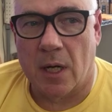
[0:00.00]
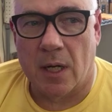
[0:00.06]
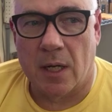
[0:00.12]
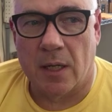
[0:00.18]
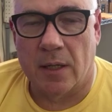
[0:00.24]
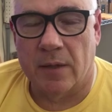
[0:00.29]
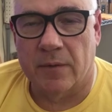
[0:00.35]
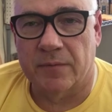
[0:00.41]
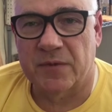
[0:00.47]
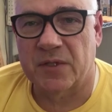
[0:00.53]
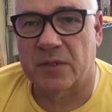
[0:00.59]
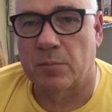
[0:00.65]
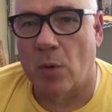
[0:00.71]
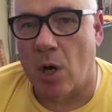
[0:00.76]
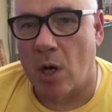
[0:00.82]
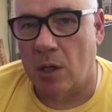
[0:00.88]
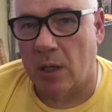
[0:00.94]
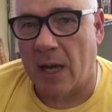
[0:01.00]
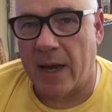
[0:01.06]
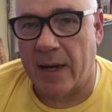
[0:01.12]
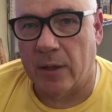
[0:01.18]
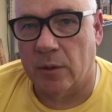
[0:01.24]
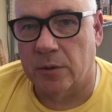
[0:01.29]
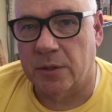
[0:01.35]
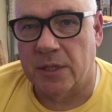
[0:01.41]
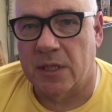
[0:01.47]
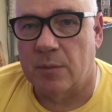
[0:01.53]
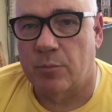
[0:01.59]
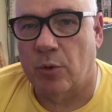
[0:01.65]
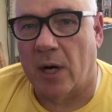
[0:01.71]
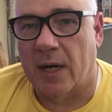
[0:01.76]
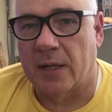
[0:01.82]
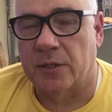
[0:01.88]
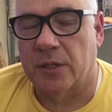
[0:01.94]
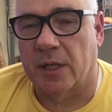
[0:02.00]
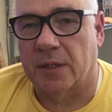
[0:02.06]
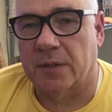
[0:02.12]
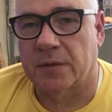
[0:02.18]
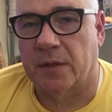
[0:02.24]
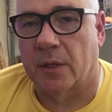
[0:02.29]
of small IoT projects